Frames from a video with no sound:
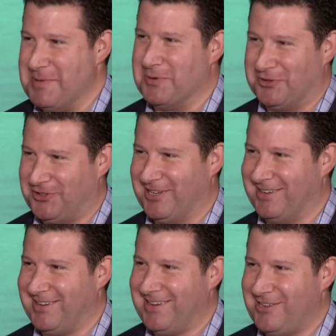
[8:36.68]
people to right.
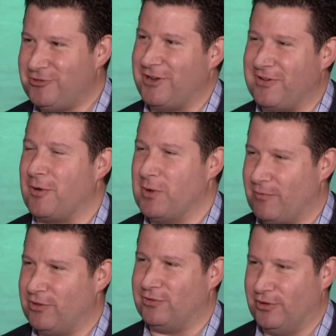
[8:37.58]
try to figure out whatever
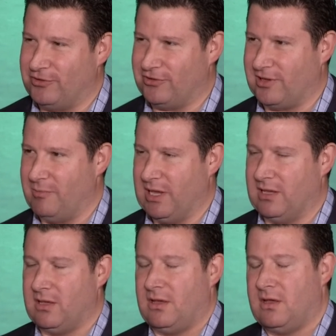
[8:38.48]
the solution is going to be.
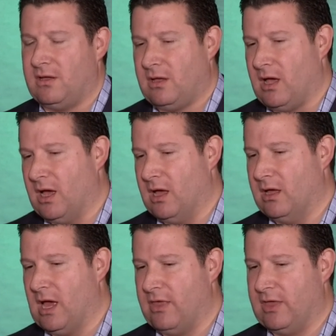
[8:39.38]

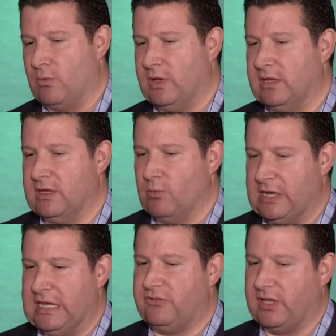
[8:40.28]
Uh, I think we, we
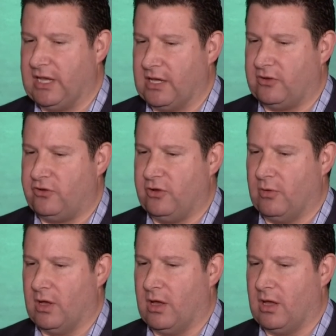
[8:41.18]
need to get to
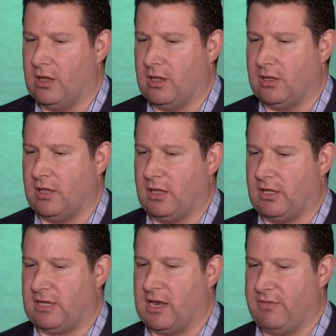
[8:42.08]
uh,
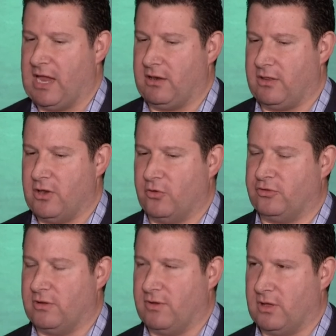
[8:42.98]
kind of that
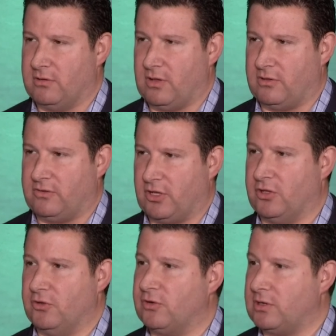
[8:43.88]
notion of a single
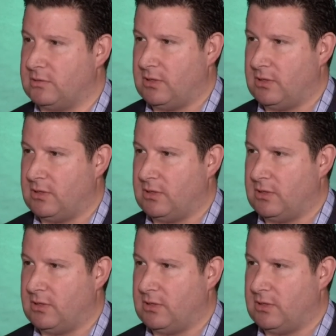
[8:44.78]
user